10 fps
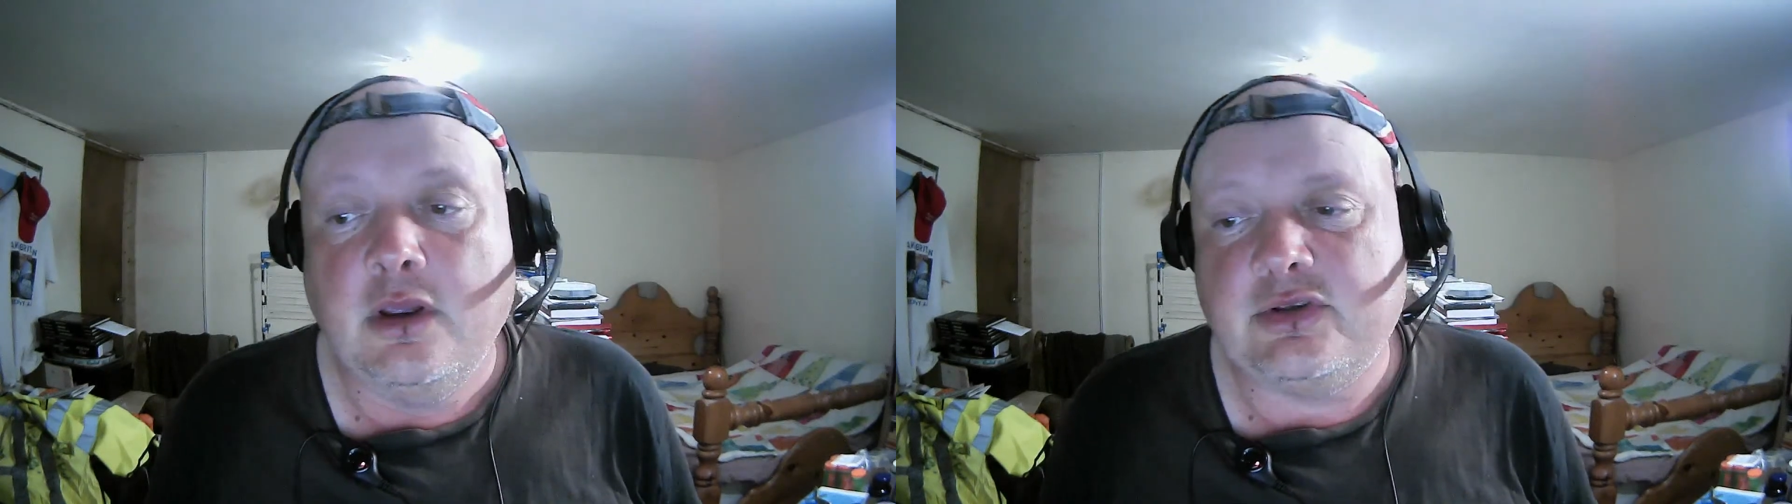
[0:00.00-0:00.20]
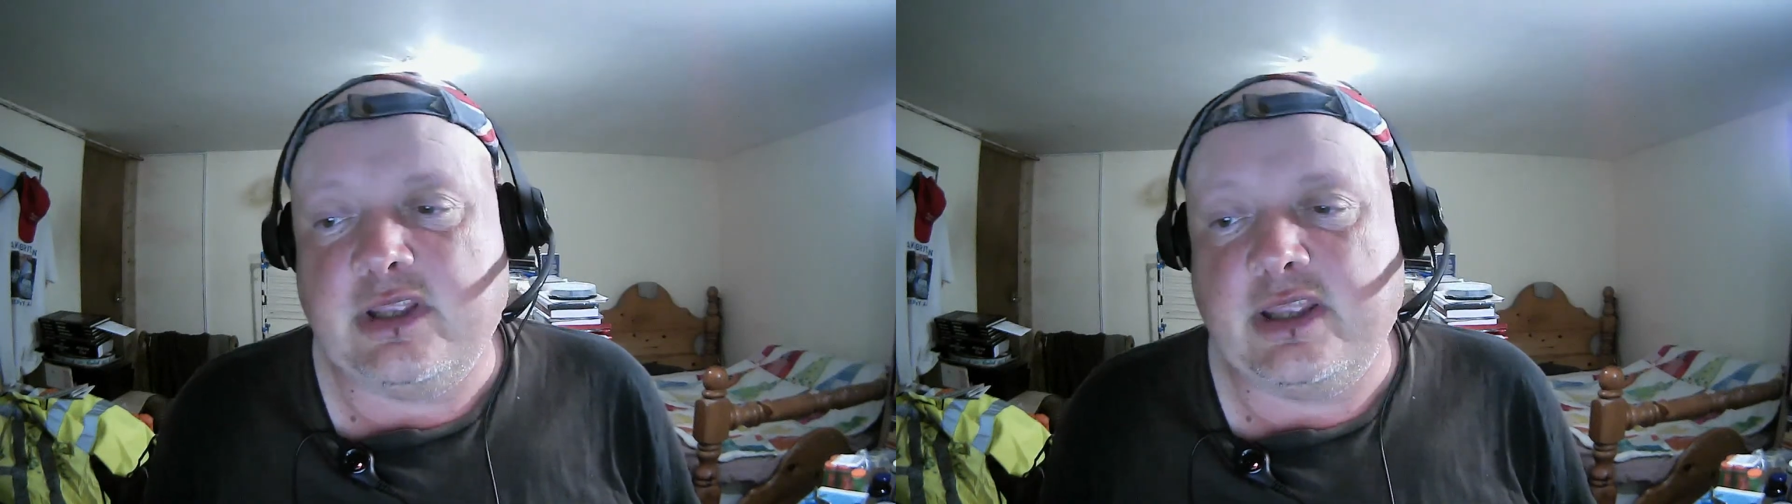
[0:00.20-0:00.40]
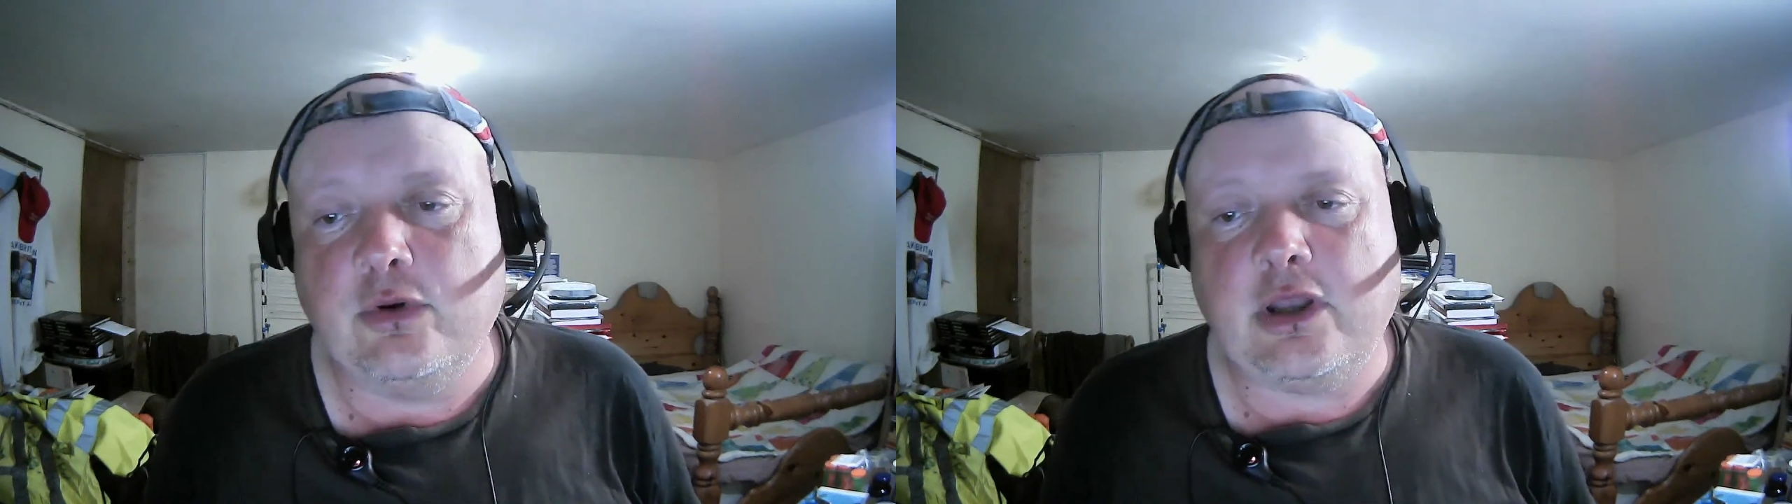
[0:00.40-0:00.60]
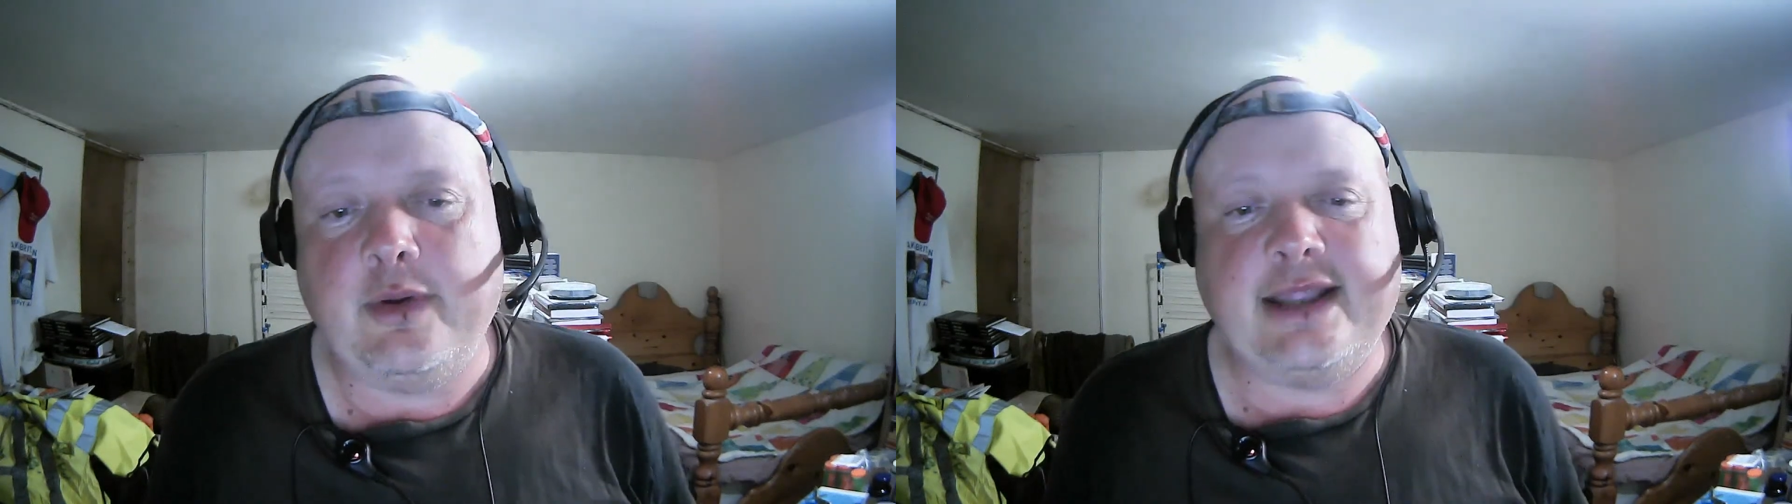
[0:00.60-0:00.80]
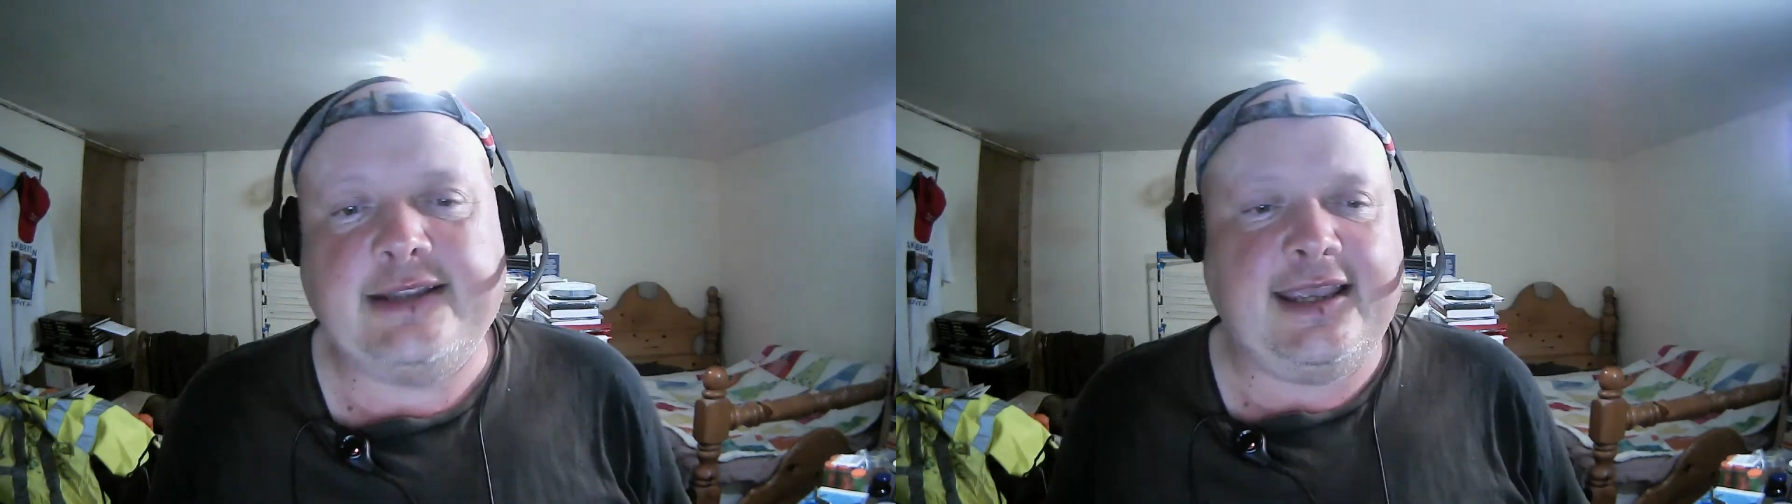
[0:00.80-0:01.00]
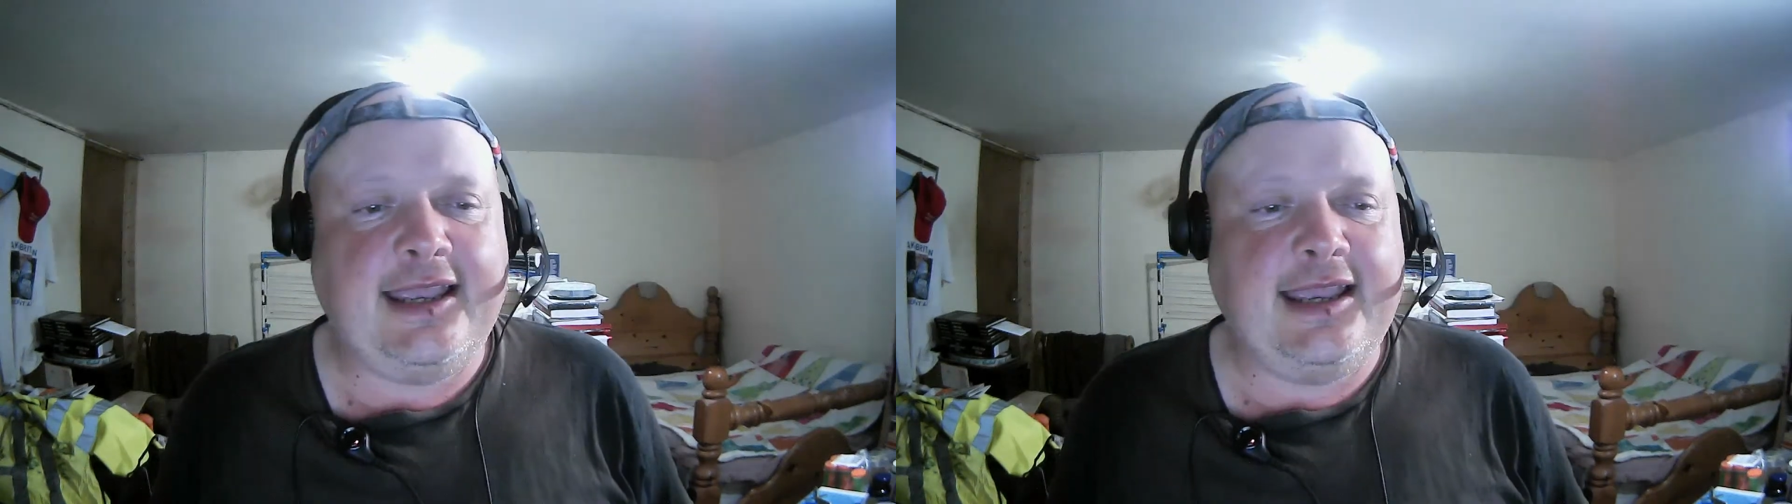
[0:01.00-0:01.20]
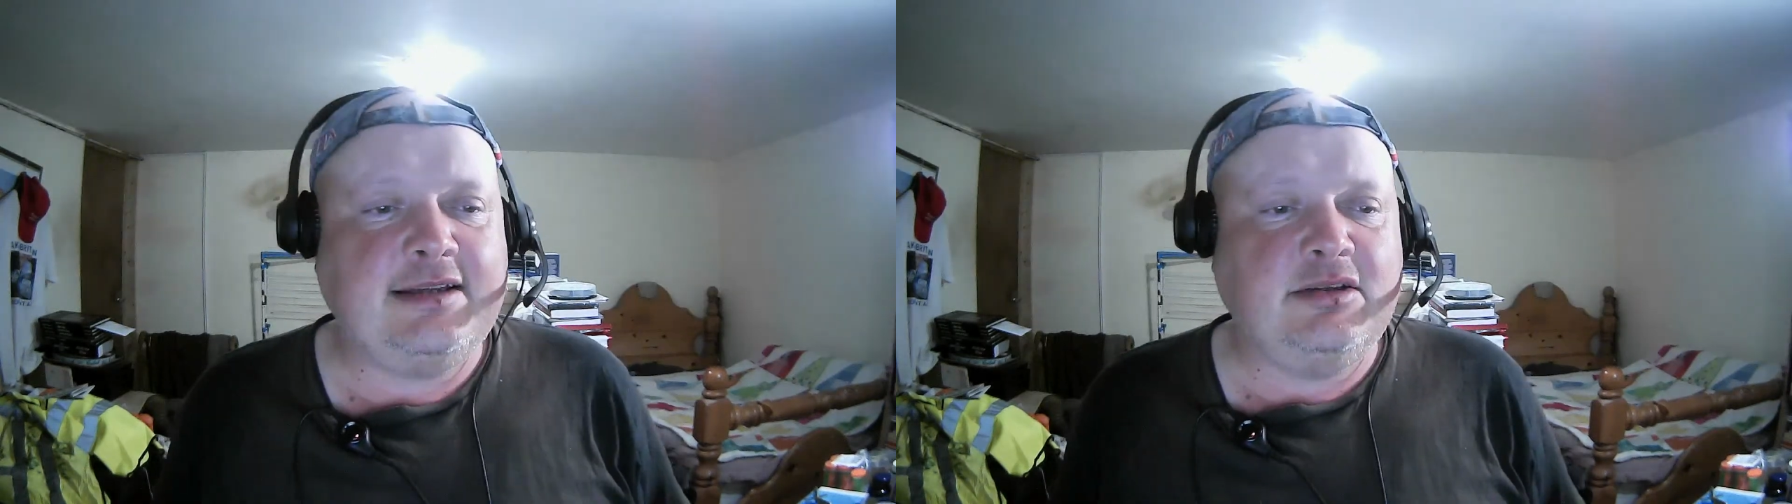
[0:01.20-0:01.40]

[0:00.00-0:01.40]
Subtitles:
So they all go head to head,